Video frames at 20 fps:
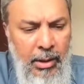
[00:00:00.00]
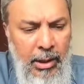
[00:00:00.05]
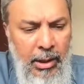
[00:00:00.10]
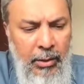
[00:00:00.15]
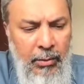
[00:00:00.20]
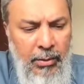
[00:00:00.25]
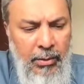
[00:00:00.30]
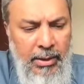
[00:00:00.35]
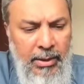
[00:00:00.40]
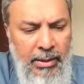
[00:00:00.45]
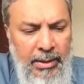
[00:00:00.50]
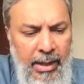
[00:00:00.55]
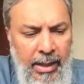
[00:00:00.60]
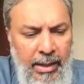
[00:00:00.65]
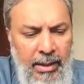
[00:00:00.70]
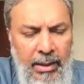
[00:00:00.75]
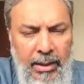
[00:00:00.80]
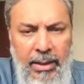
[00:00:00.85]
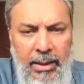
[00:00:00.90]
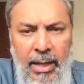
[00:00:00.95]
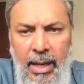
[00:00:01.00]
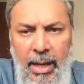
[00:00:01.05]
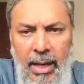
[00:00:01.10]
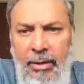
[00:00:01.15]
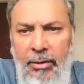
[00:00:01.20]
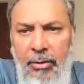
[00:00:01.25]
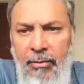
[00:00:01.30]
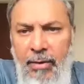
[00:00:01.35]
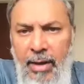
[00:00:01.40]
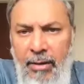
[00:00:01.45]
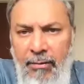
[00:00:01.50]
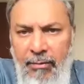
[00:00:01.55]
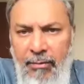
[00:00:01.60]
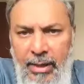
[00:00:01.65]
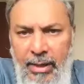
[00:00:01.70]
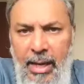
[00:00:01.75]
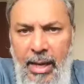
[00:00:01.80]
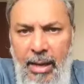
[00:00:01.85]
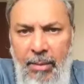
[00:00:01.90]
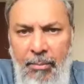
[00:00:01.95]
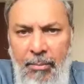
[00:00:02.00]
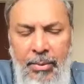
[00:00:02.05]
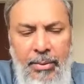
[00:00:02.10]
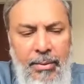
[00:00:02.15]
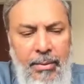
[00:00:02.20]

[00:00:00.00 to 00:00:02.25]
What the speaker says: it was entitled The Art of Effing Up.